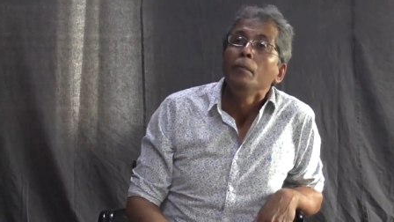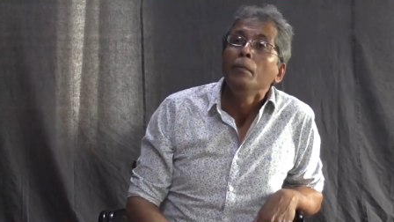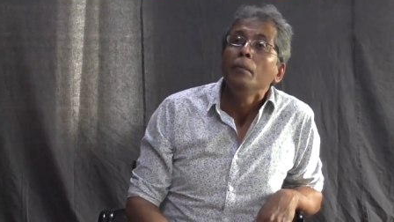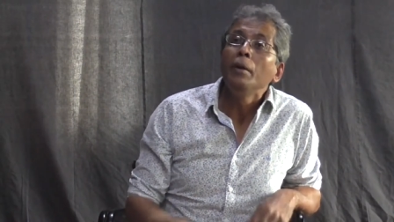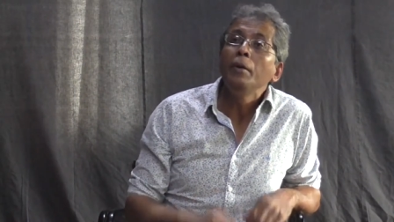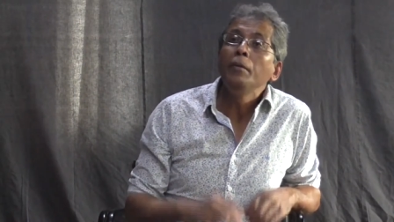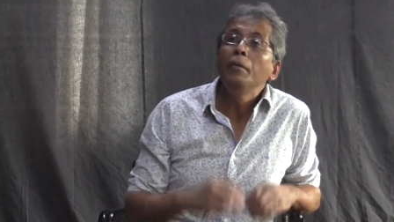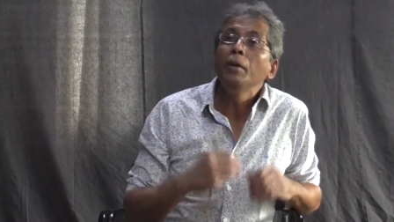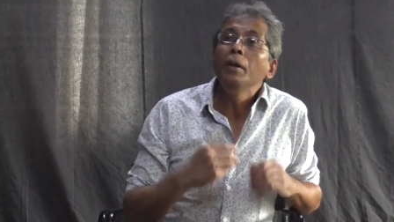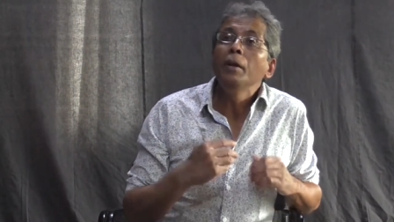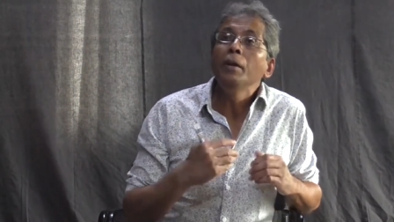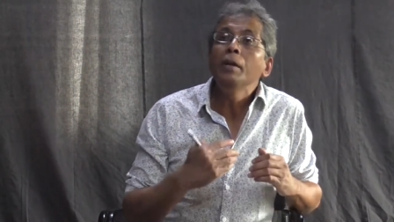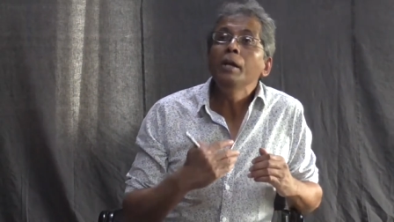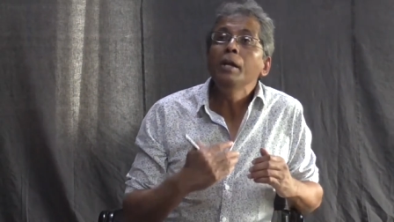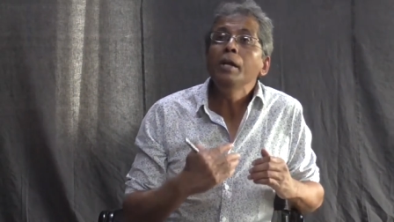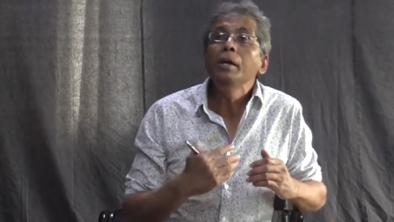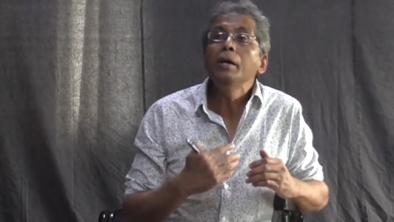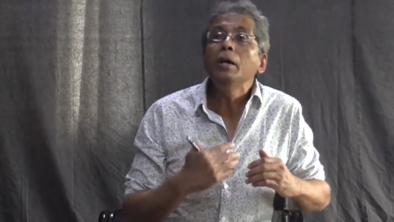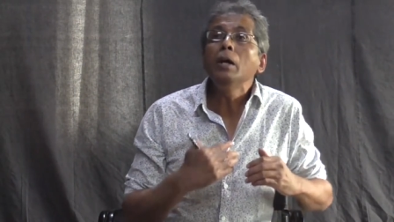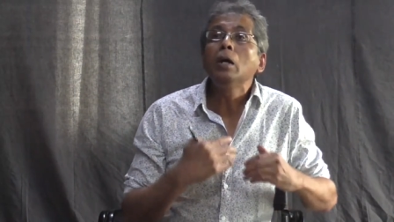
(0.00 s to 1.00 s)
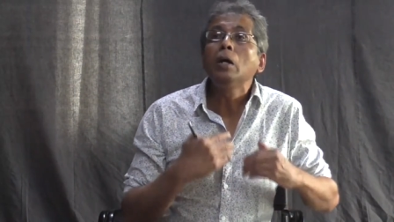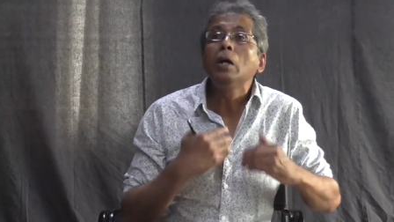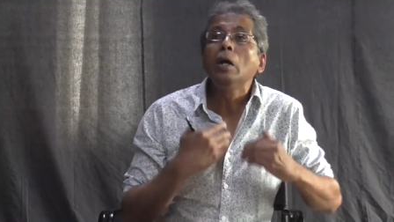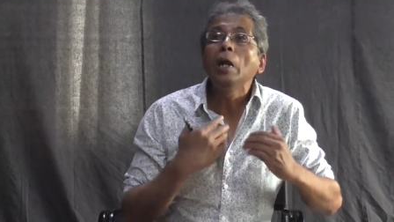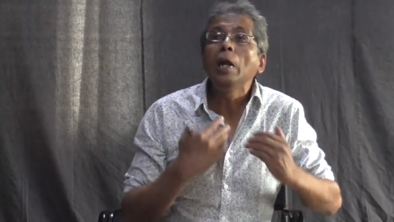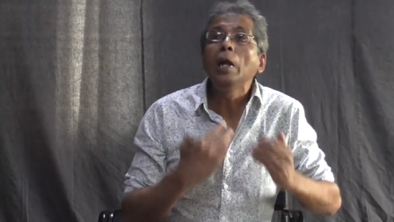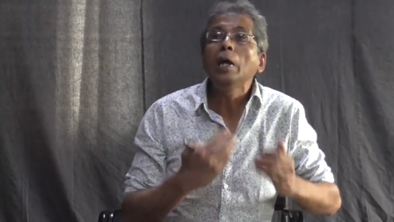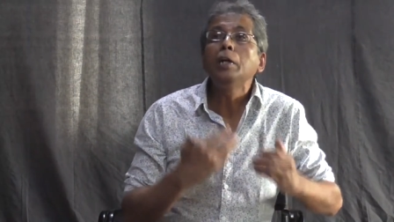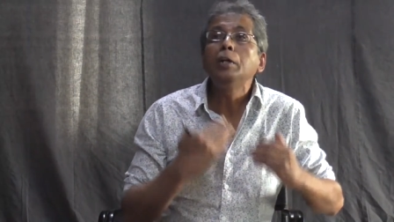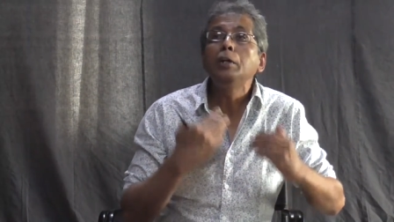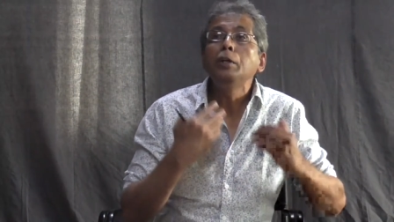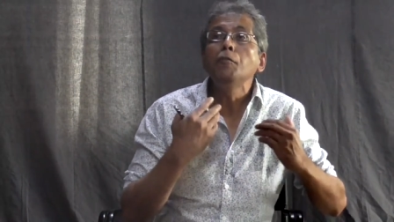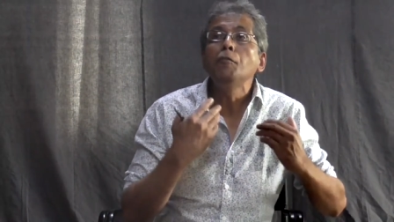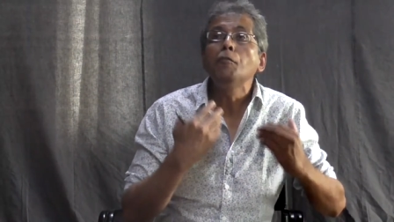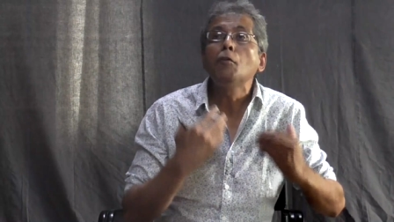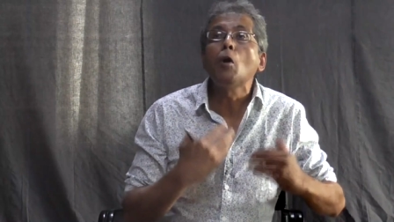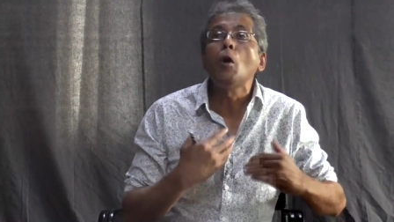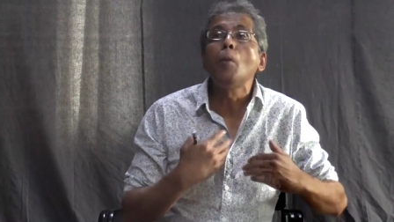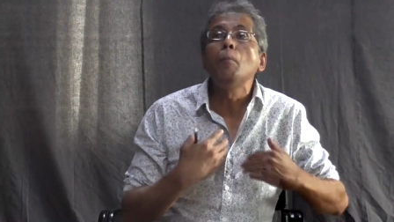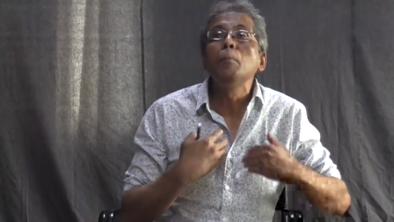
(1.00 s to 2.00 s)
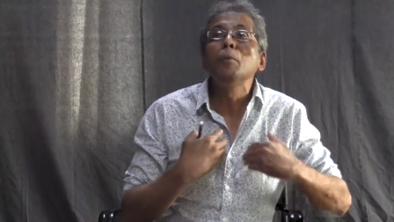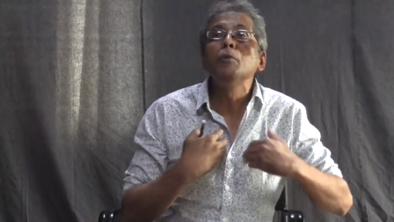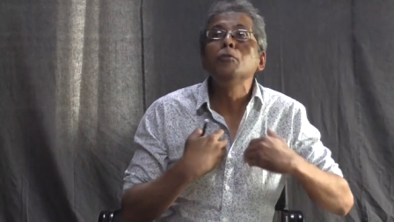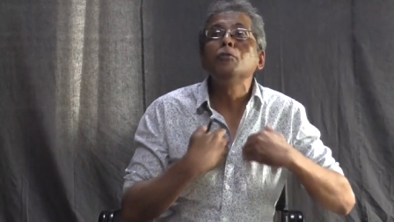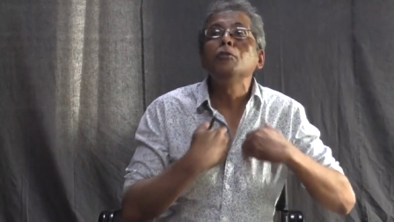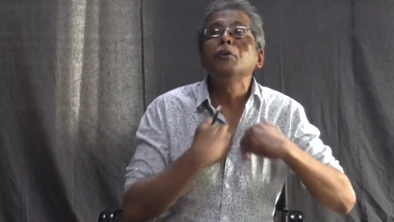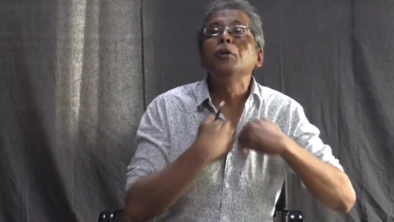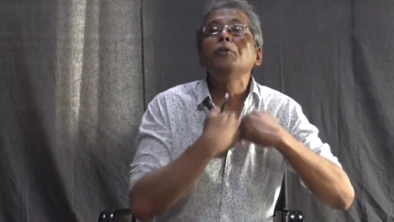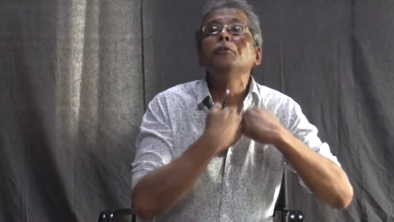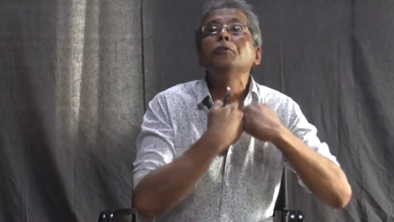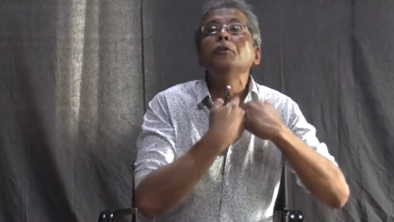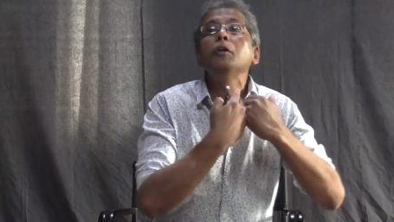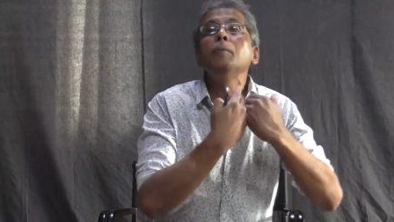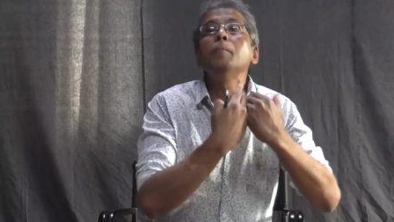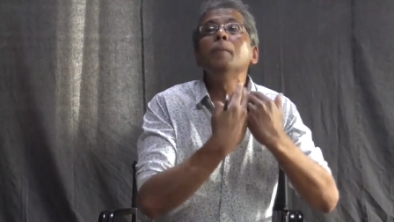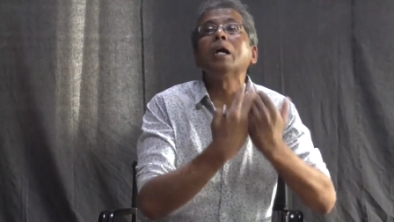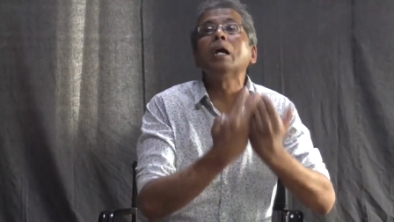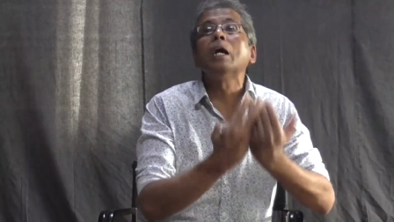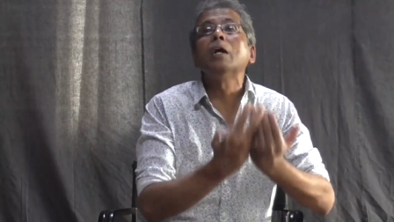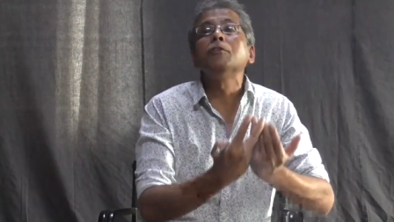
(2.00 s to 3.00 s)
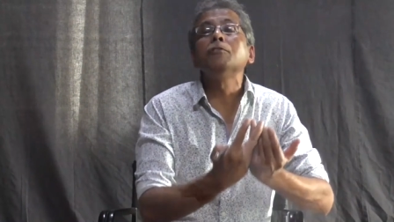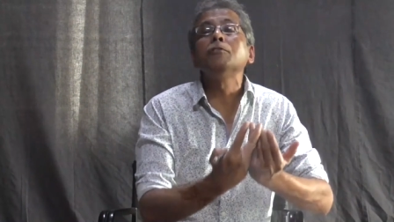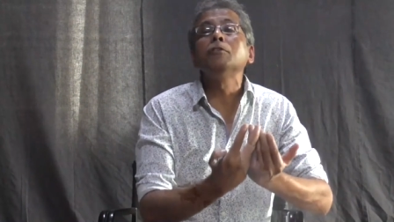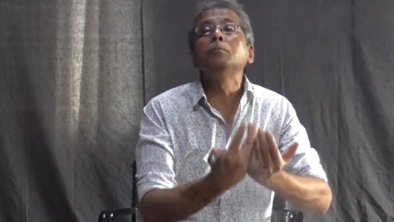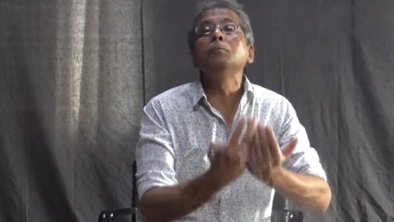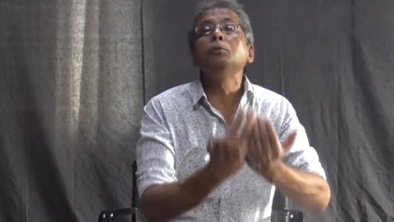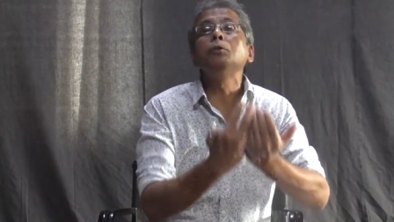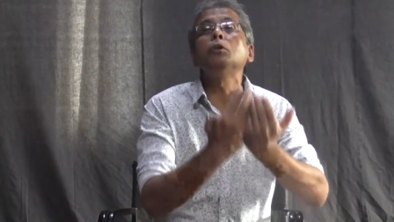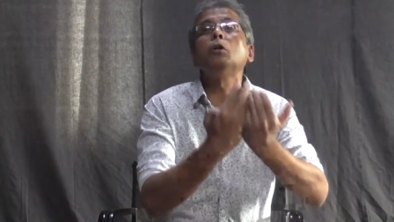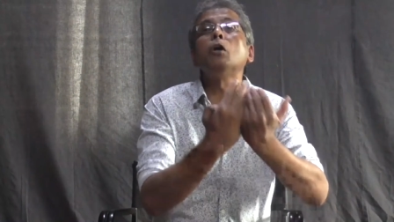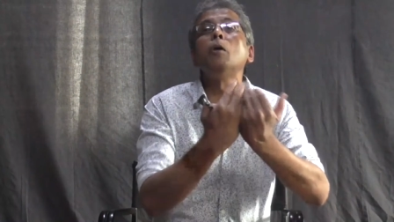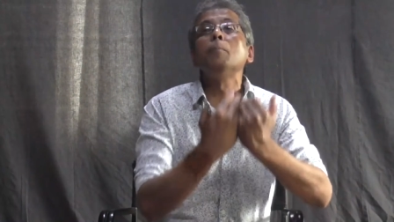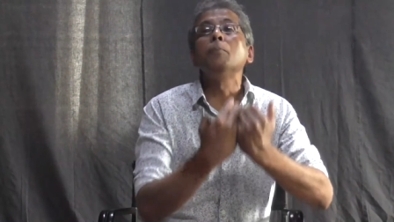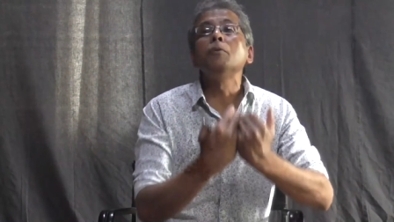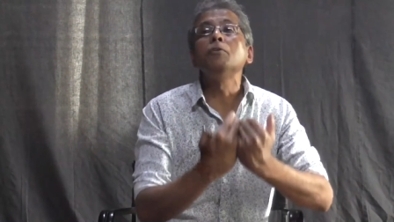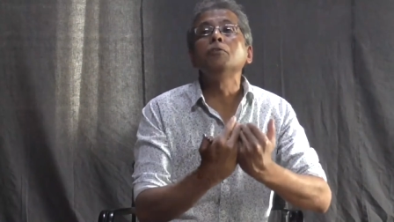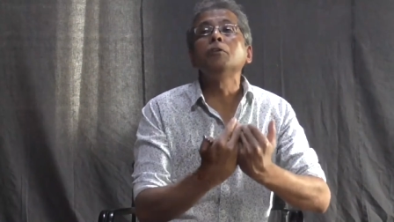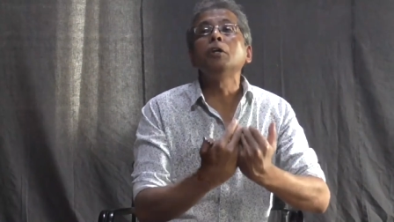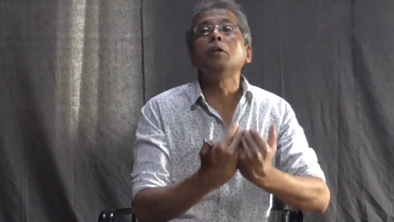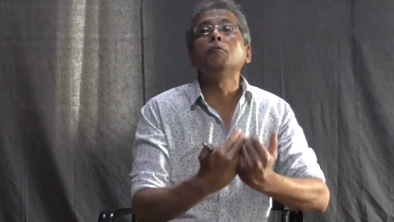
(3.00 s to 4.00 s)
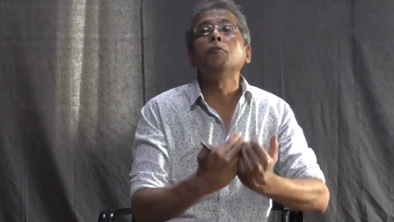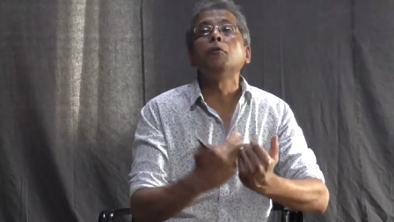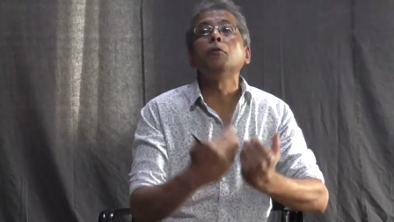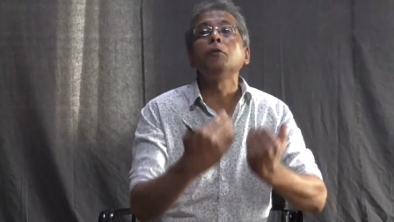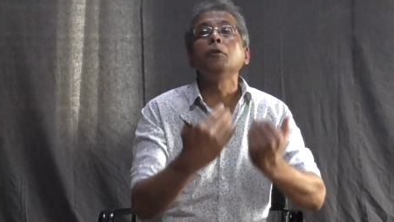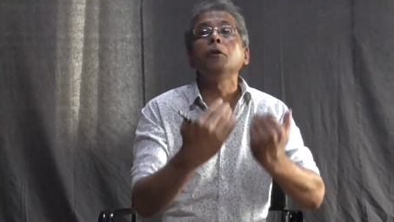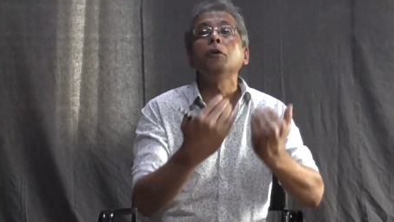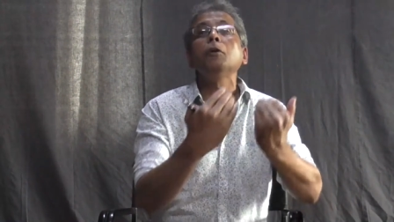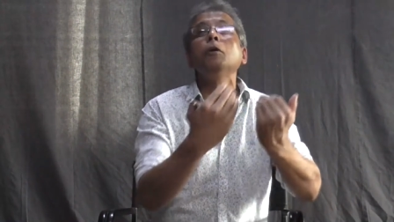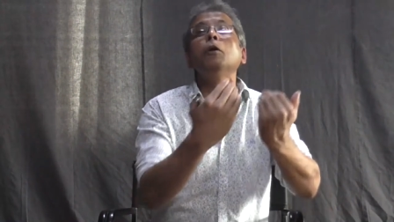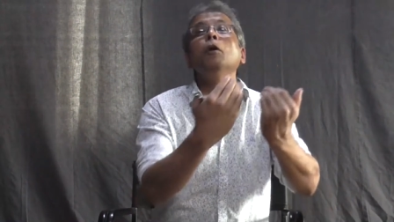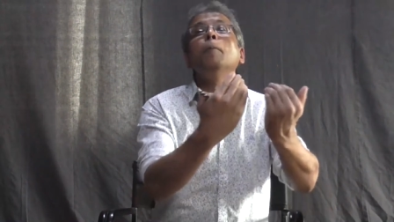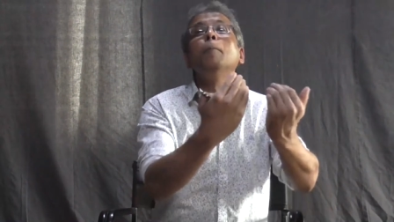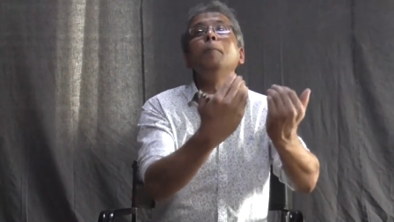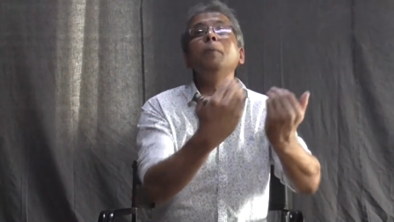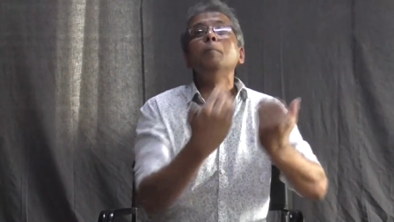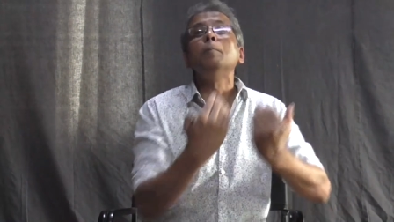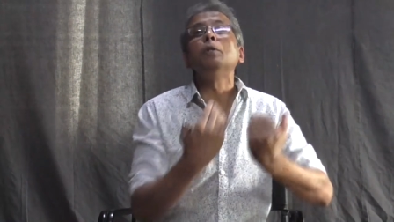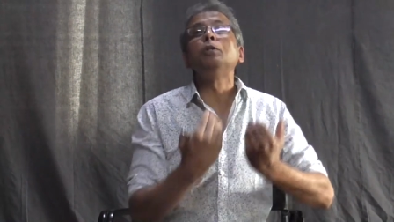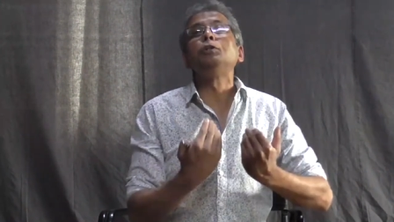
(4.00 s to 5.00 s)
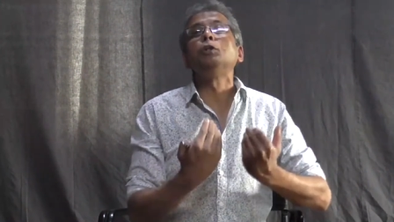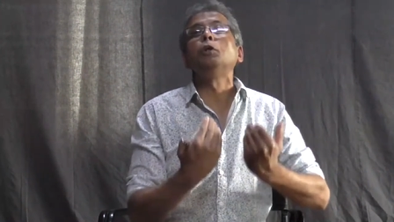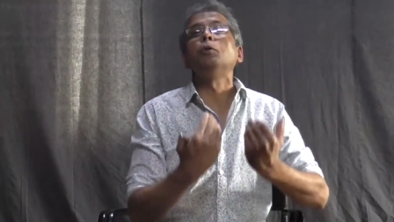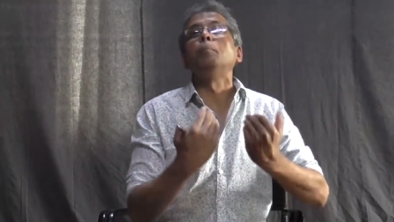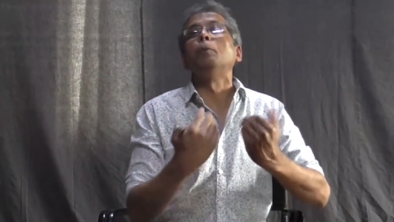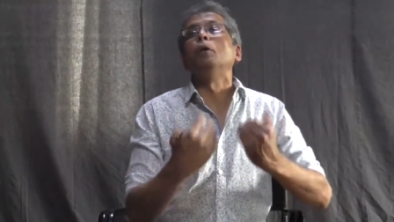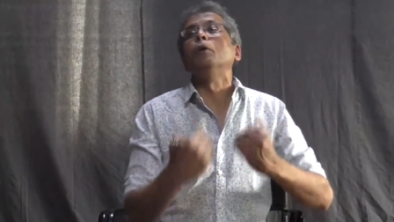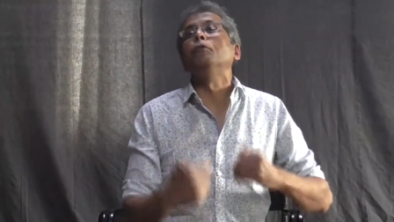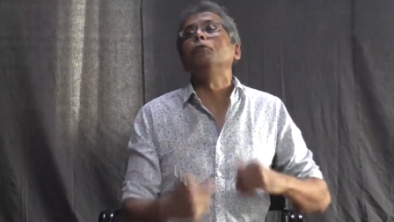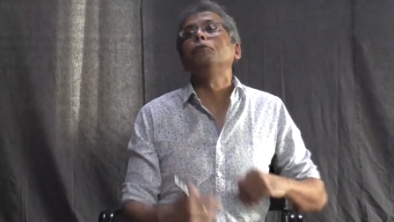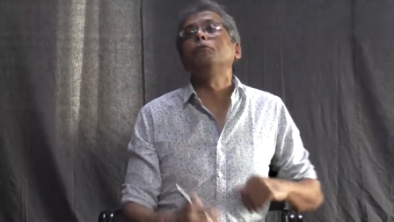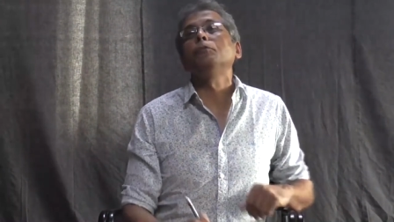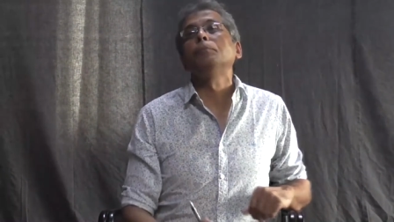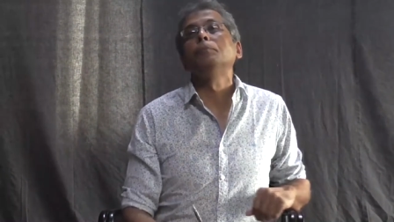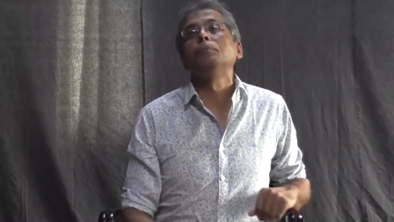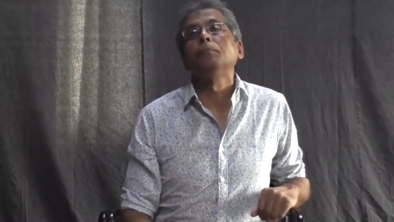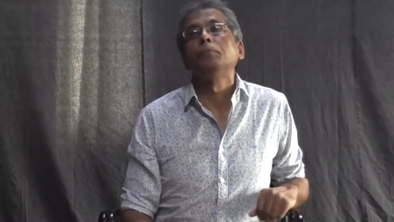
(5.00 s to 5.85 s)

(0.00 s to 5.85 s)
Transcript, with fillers: that they need a collective compensatory mechanism to compensate for their premature birth.